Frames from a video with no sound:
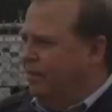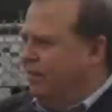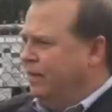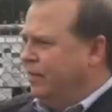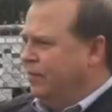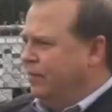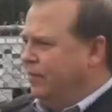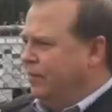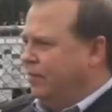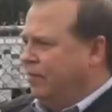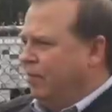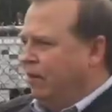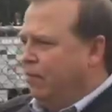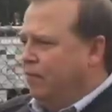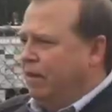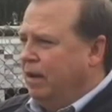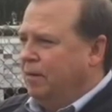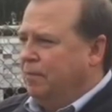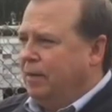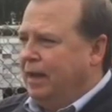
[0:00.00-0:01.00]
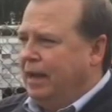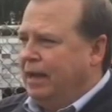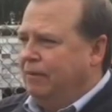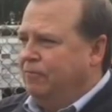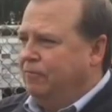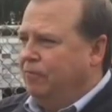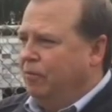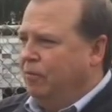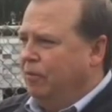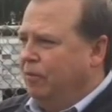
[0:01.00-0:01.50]
This is already
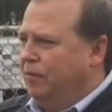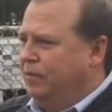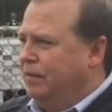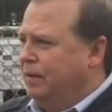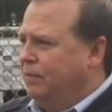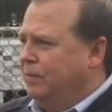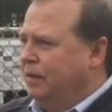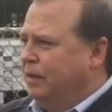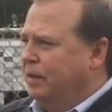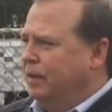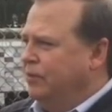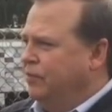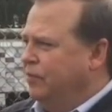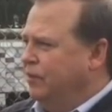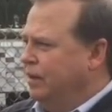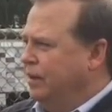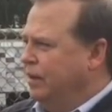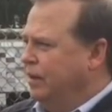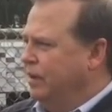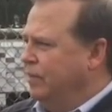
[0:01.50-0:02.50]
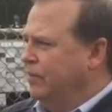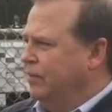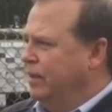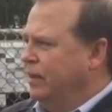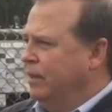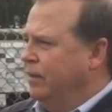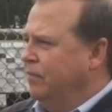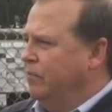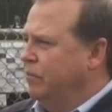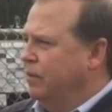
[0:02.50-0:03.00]
paid for. Demolition is
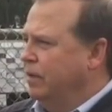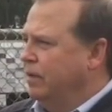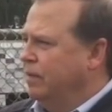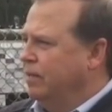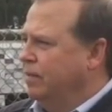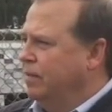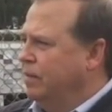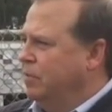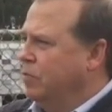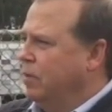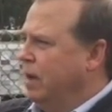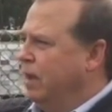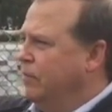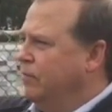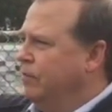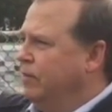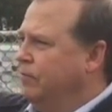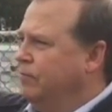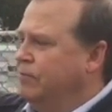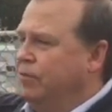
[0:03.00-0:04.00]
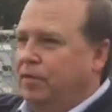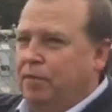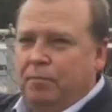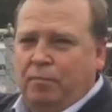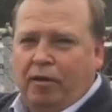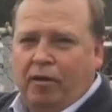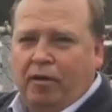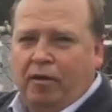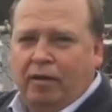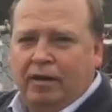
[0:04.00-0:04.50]
in with the project for the
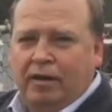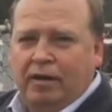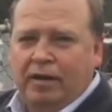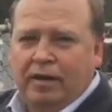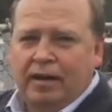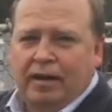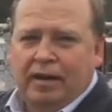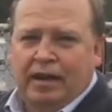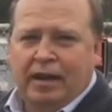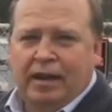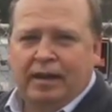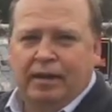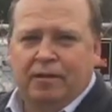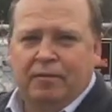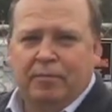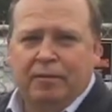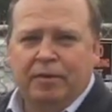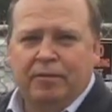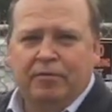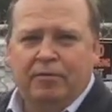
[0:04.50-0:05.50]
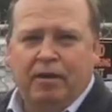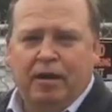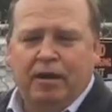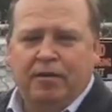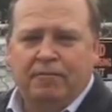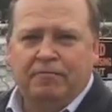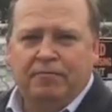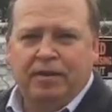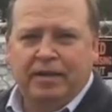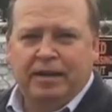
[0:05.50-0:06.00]
park, and it'll be
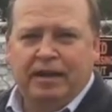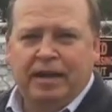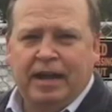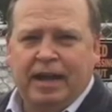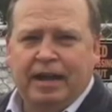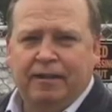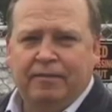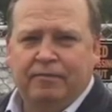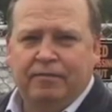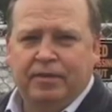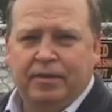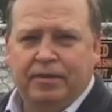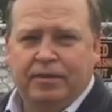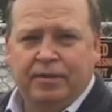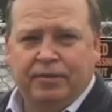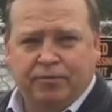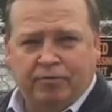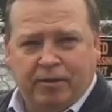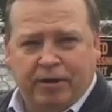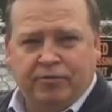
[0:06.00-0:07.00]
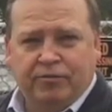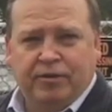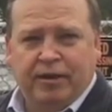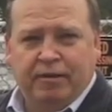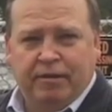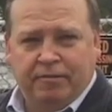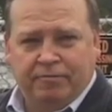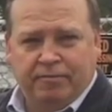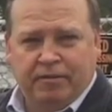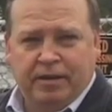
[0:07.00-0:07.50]
funded out of the
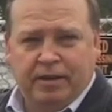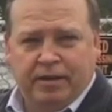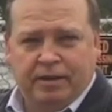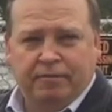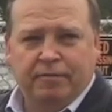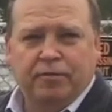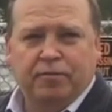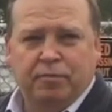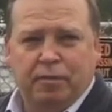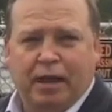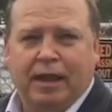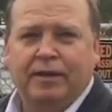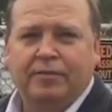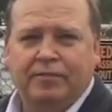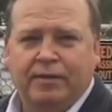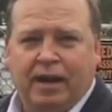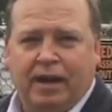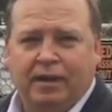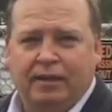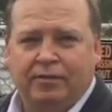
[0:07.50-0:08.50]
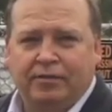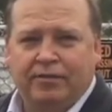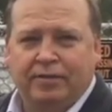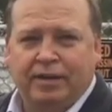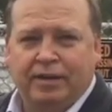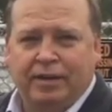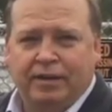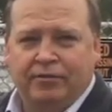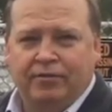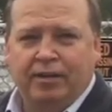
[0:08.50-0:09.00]
discretionary fund of the SPLOST dollars
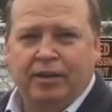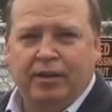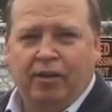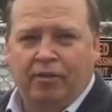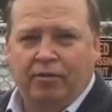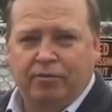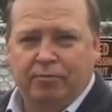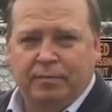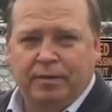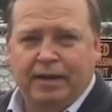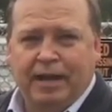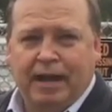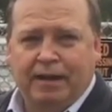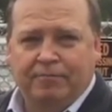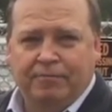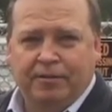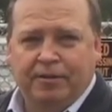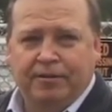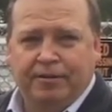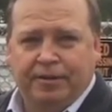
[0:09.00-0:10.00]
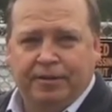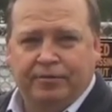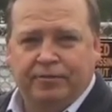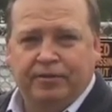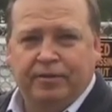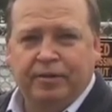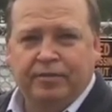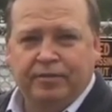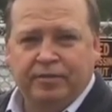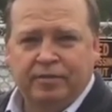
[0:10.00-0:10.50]
that each of the aldermen got for their
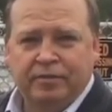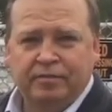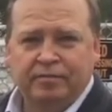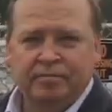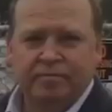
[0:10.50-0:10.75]
districts.